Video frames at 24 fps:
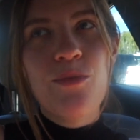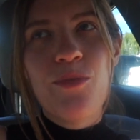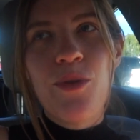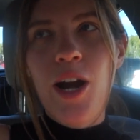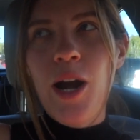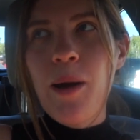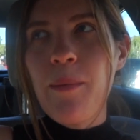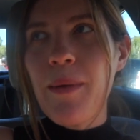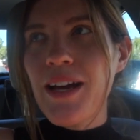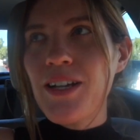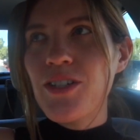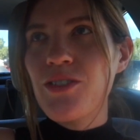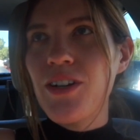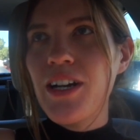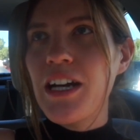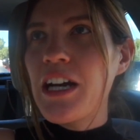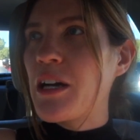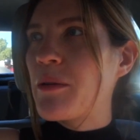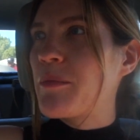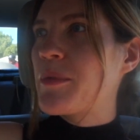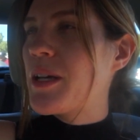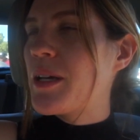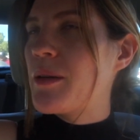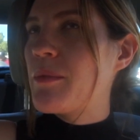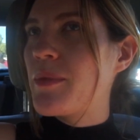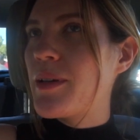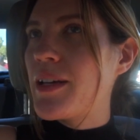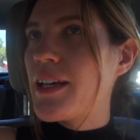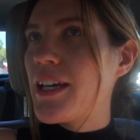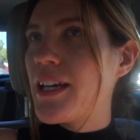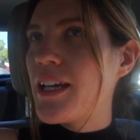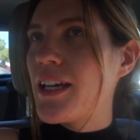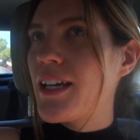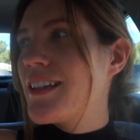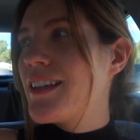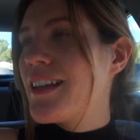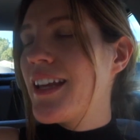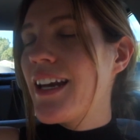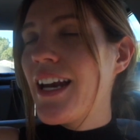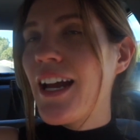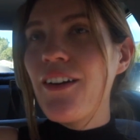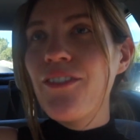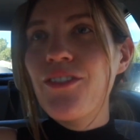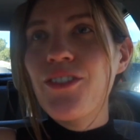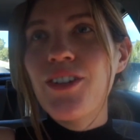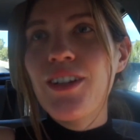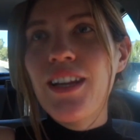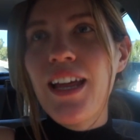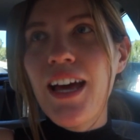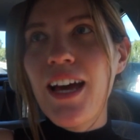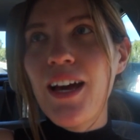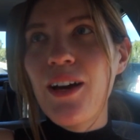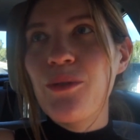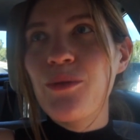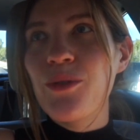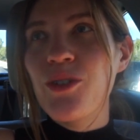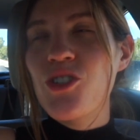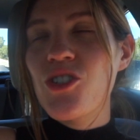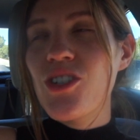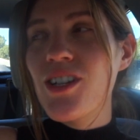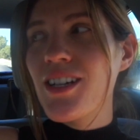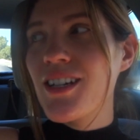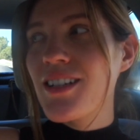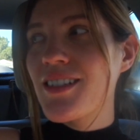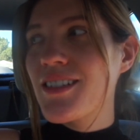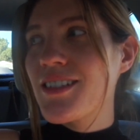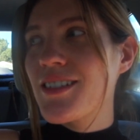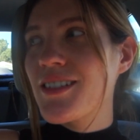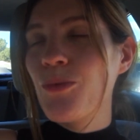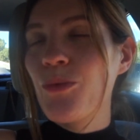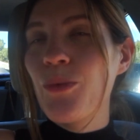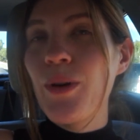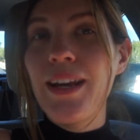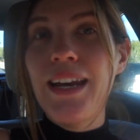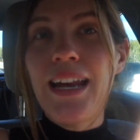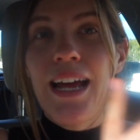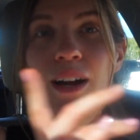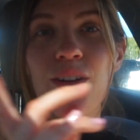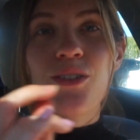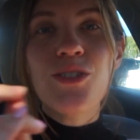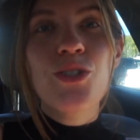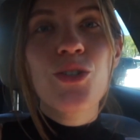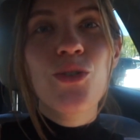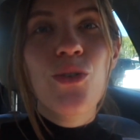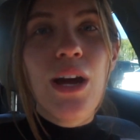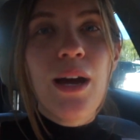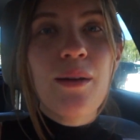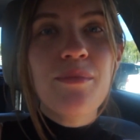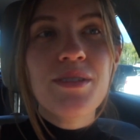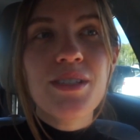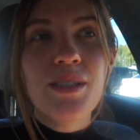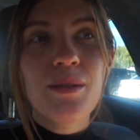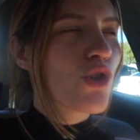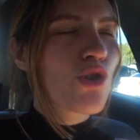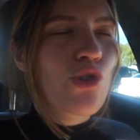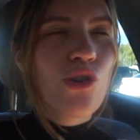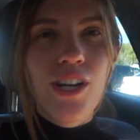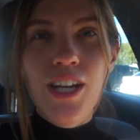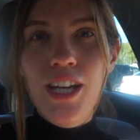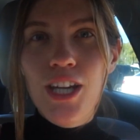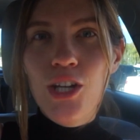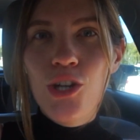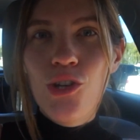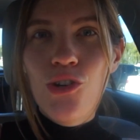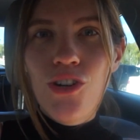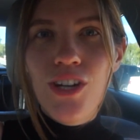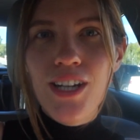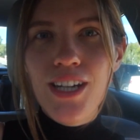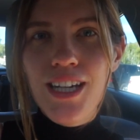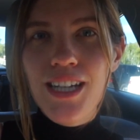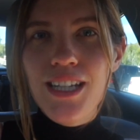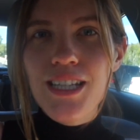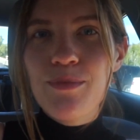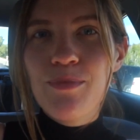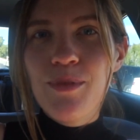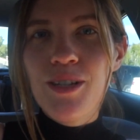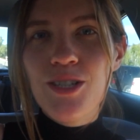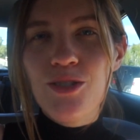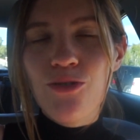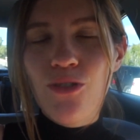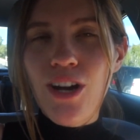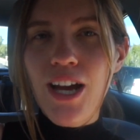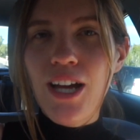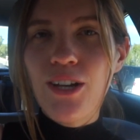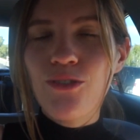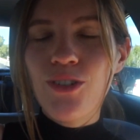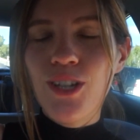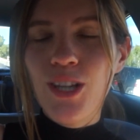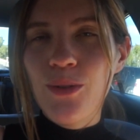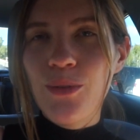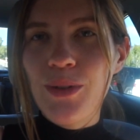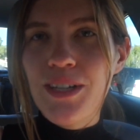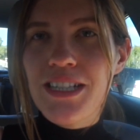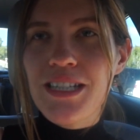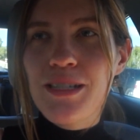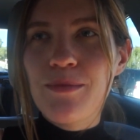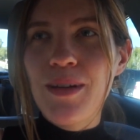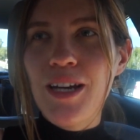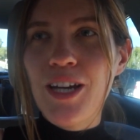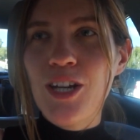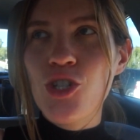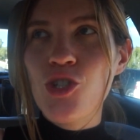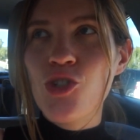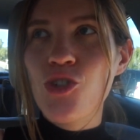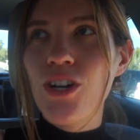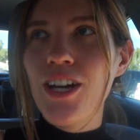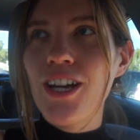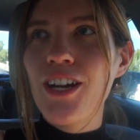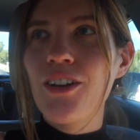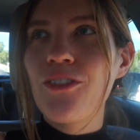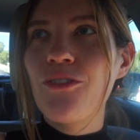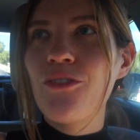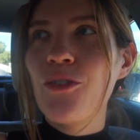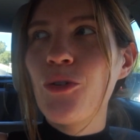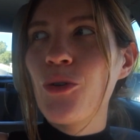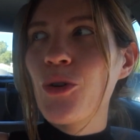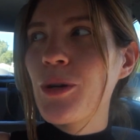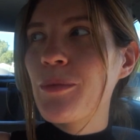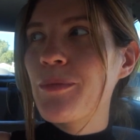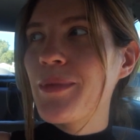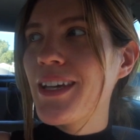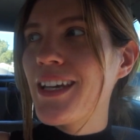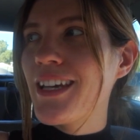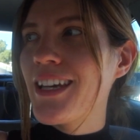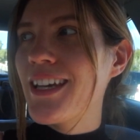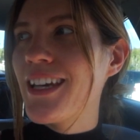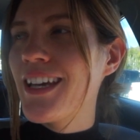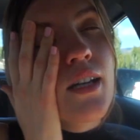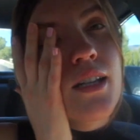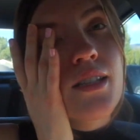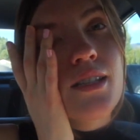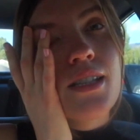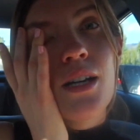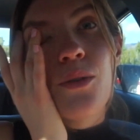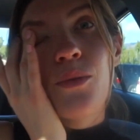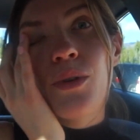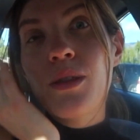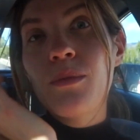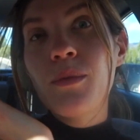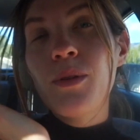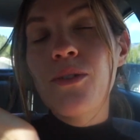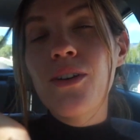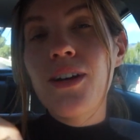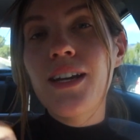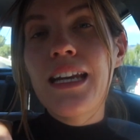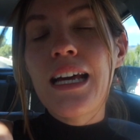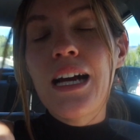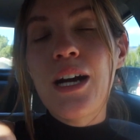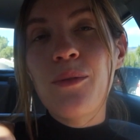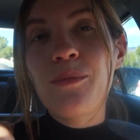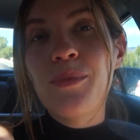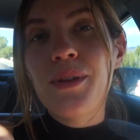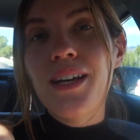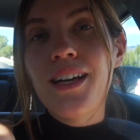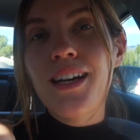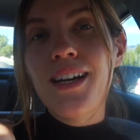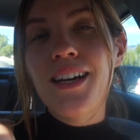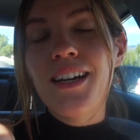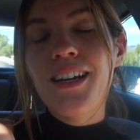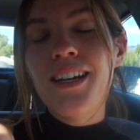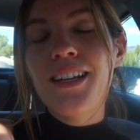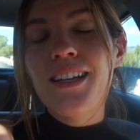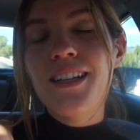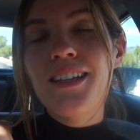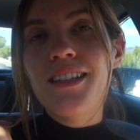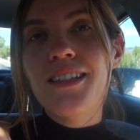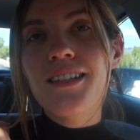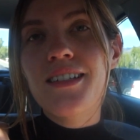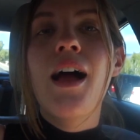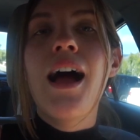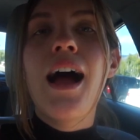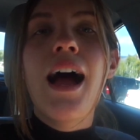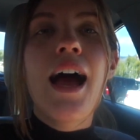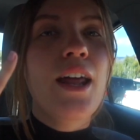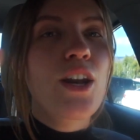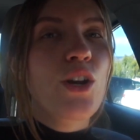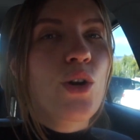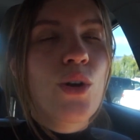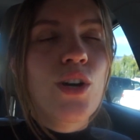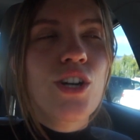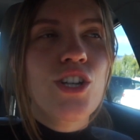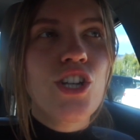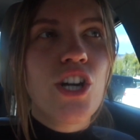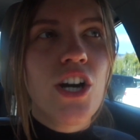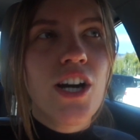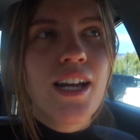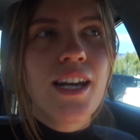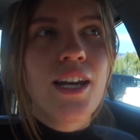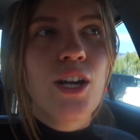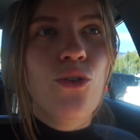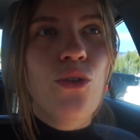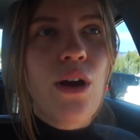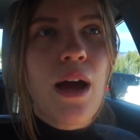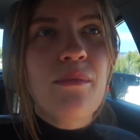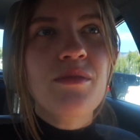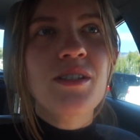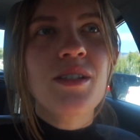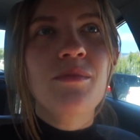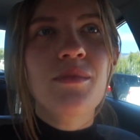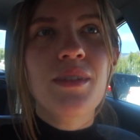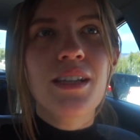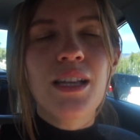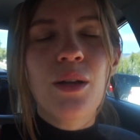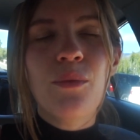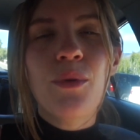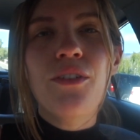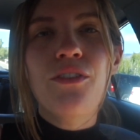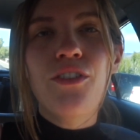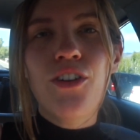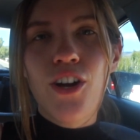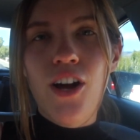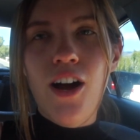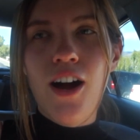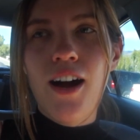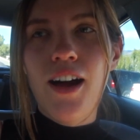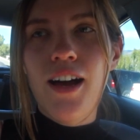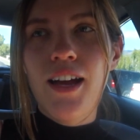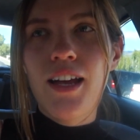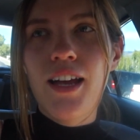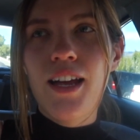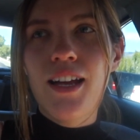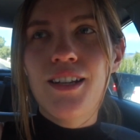We brought it back to our Airbnb. Then after that, we just went out to grab some drink ingredients because Ryan really wants to make a drink for me. He's not with me right now because I had to go to Target to grab something that we forgot.